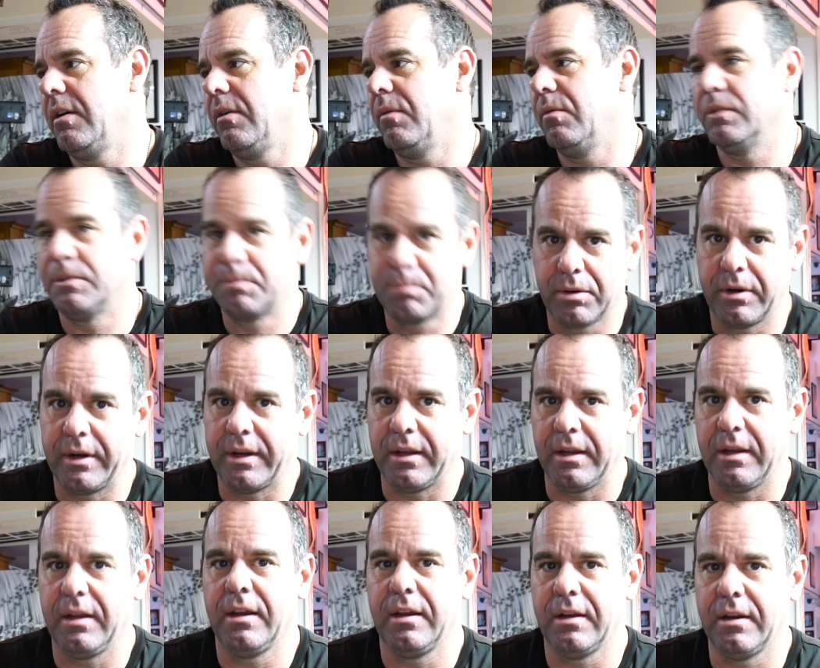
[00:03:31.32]

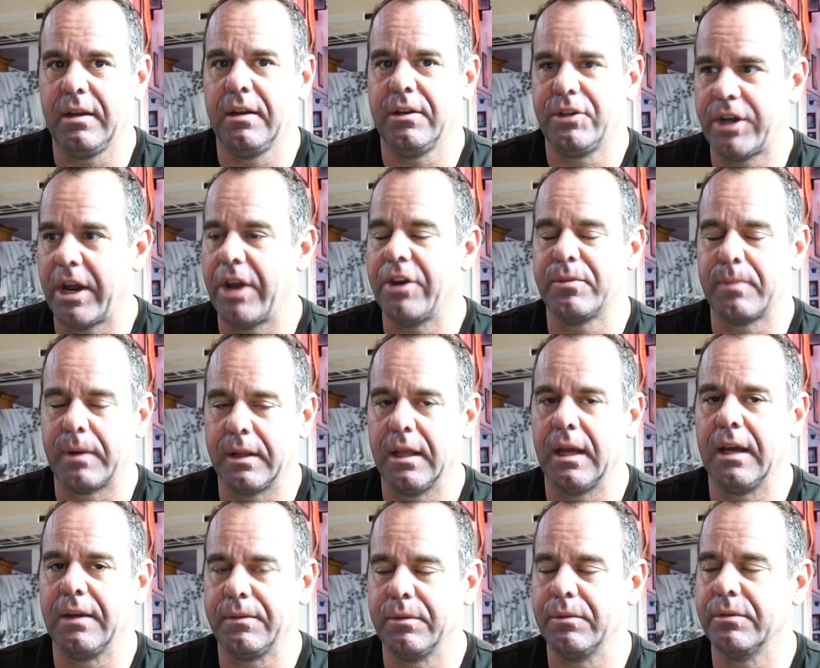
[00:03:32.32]
it changed my
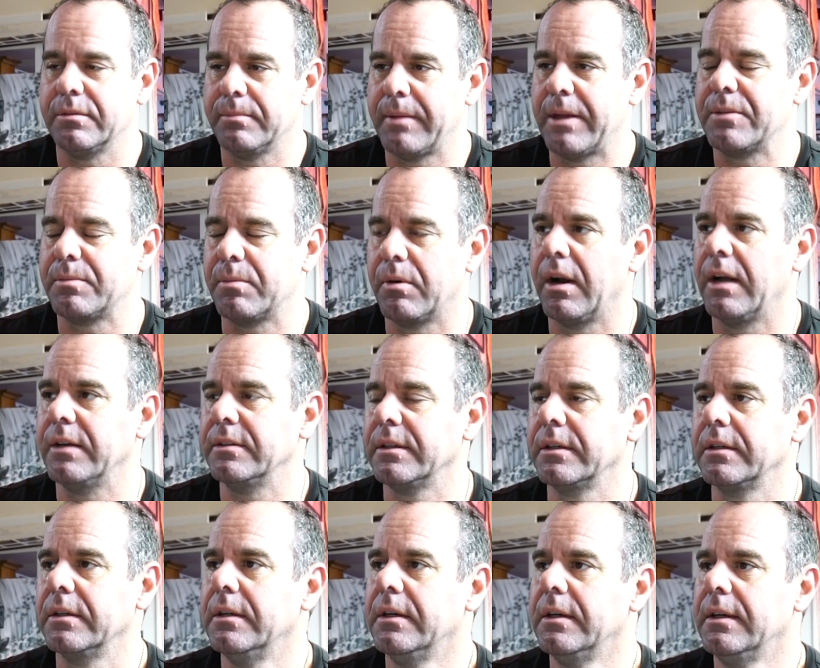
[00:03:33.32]
life. It was mesmerizing,
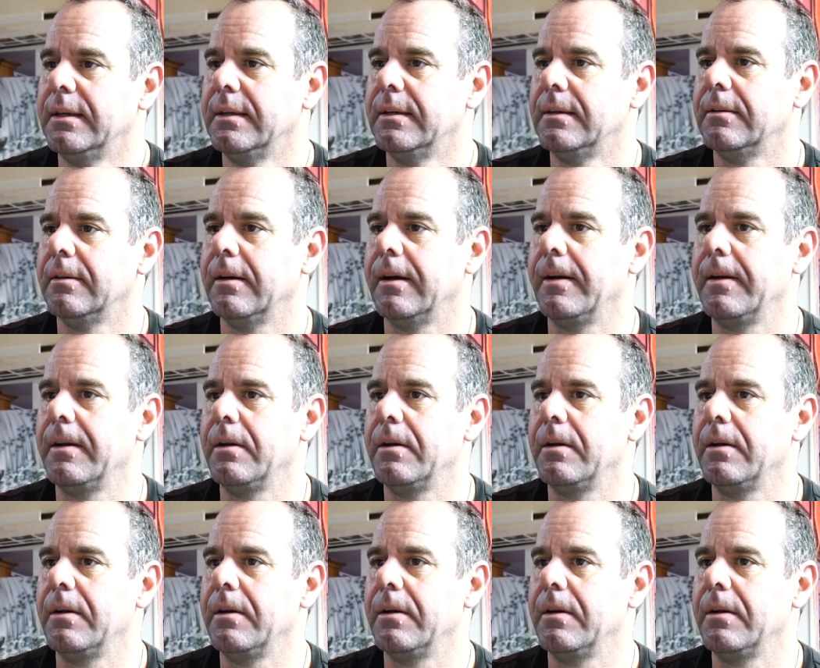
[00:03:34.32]
right?